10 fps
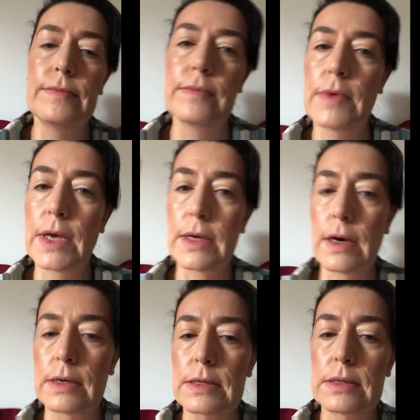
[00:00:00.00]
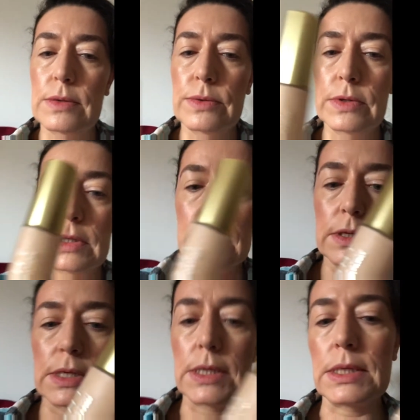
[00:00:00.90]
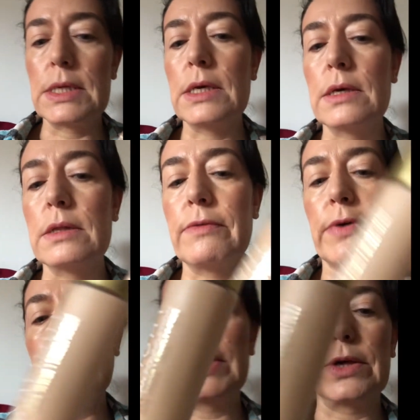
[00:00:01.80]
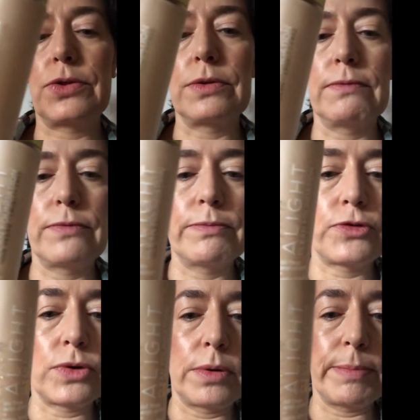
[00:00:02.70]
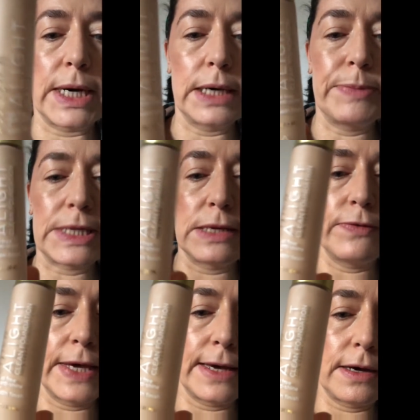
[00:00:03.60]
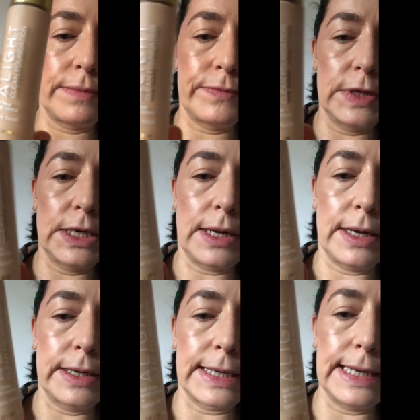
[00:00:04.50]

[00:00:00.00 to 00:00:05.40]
Hey guys, so this is the foundation from by Pacifica, the Alight